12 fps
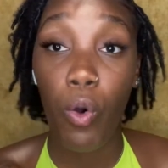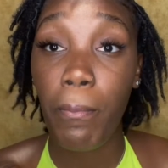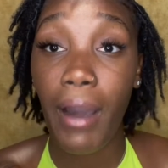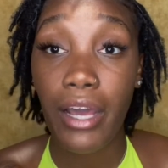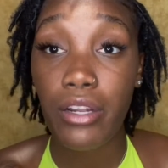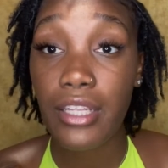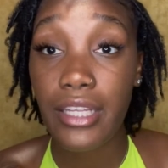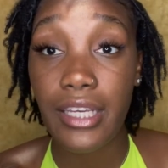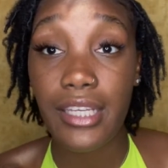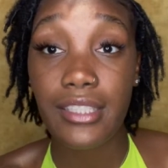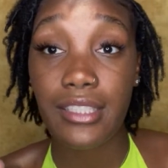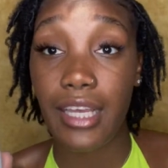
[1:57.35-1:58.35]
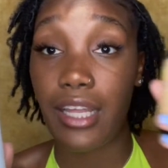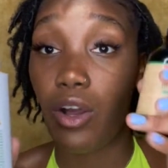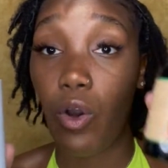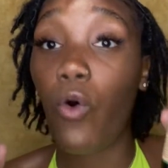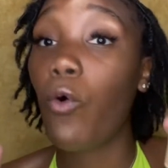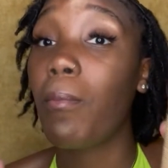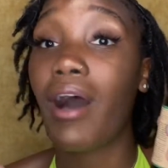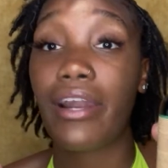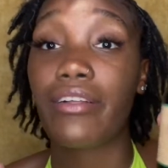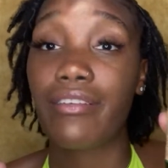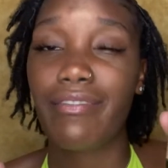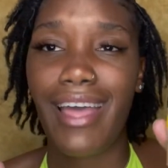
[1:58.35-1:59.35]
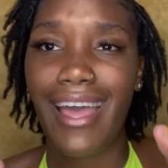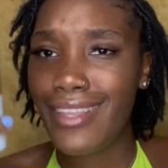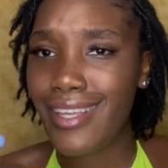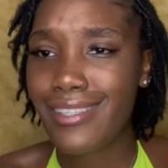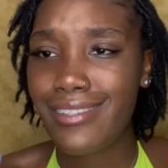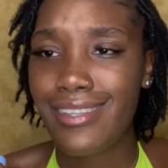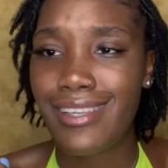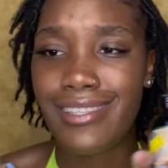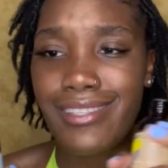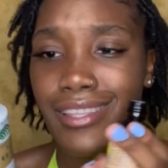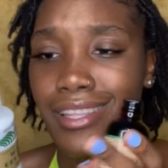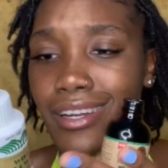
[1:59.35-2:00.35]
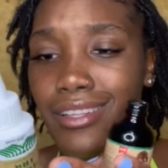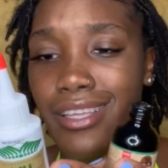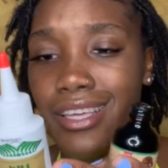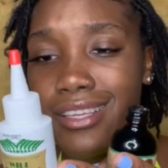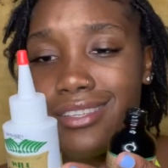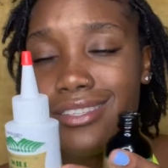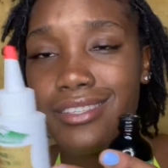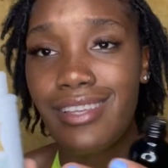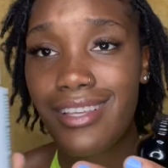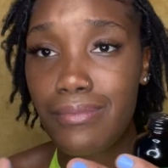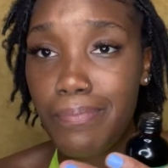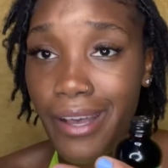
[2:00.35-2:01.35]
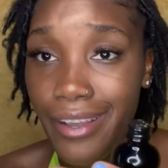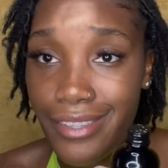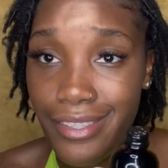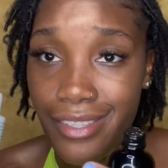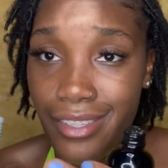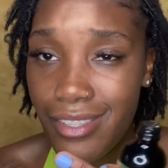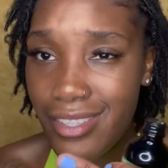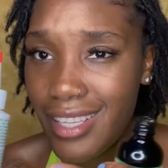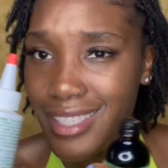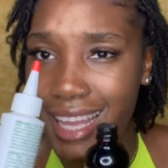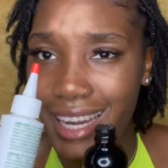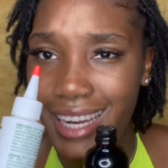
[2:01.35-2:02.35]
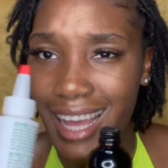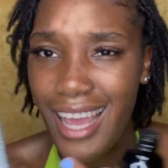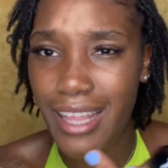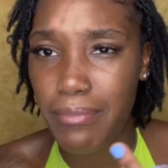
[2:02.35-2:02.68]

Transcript: bottle of this and a whole bottle of that. This is literally $6, $6.99,